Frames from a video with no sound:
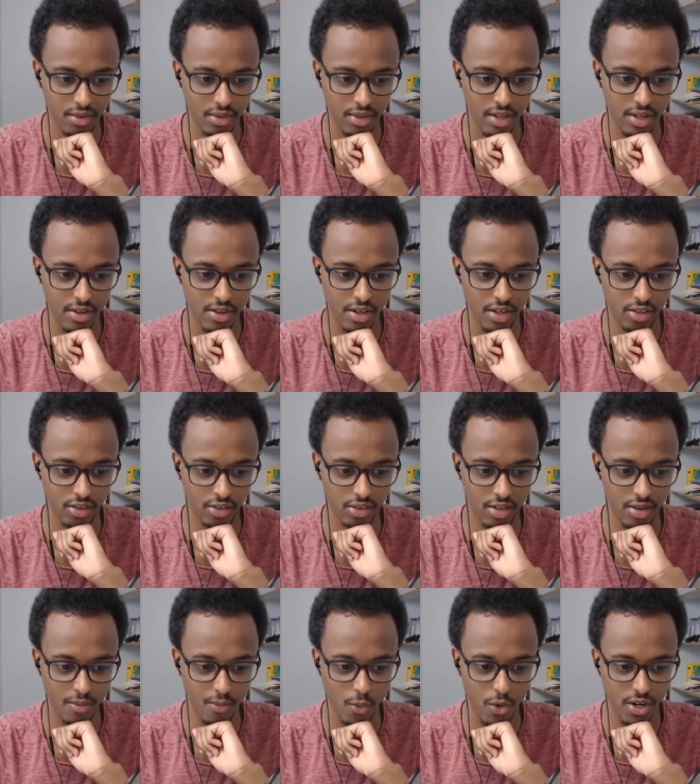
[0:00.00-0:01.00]
And there's
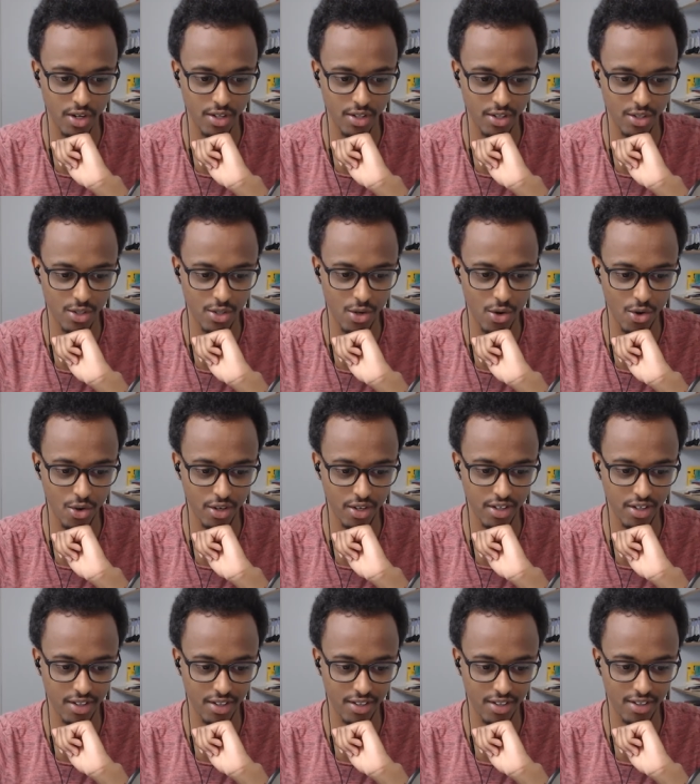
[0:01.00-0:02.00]
someone
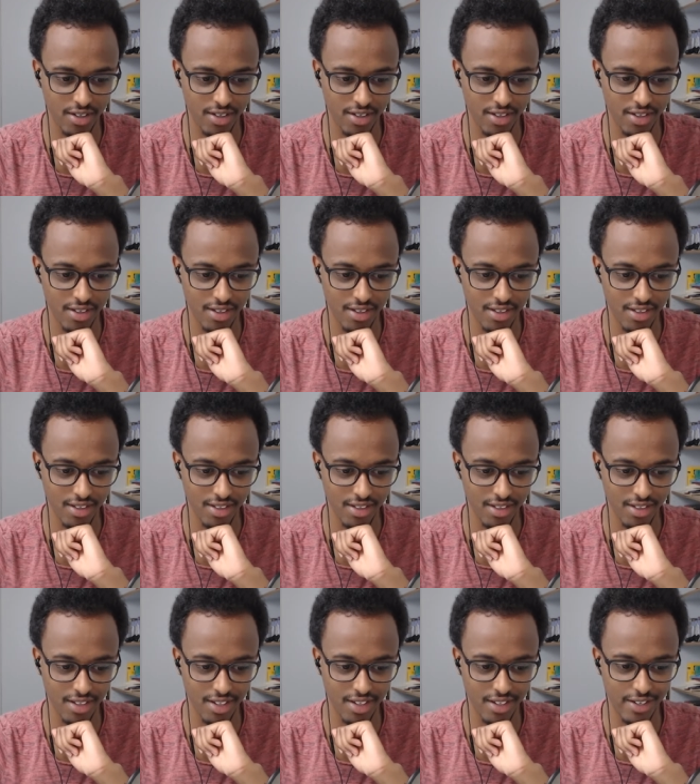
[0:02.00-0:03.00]
talking
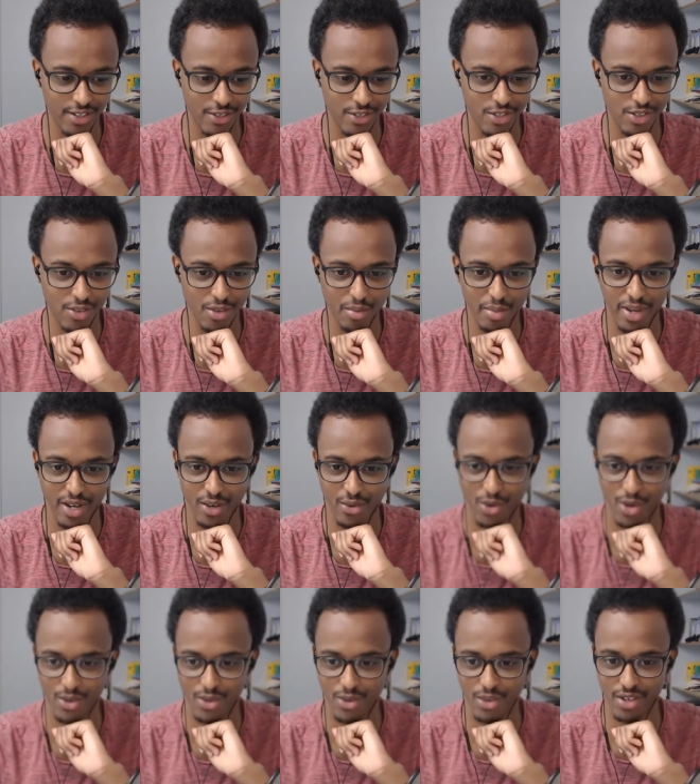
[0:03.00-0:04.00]
English in the
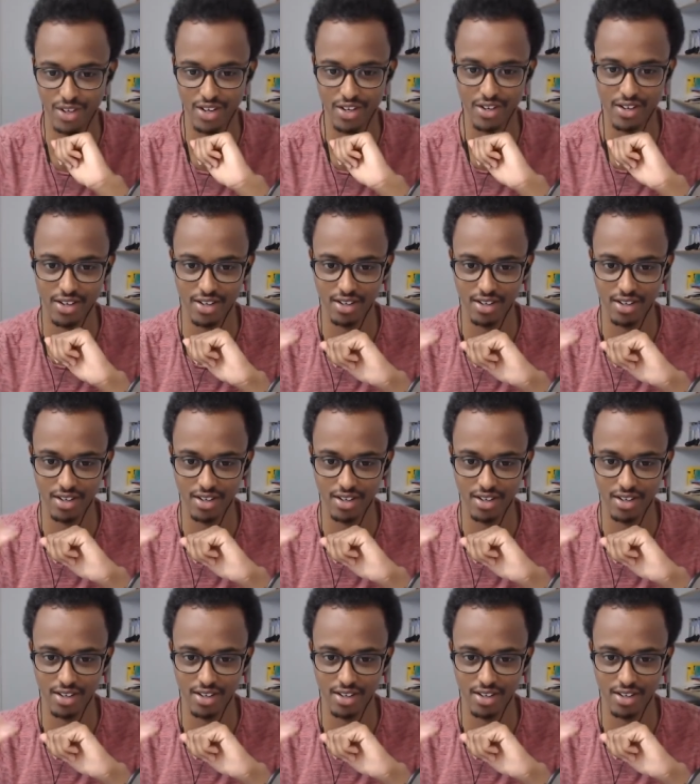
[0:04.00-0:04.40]
background there.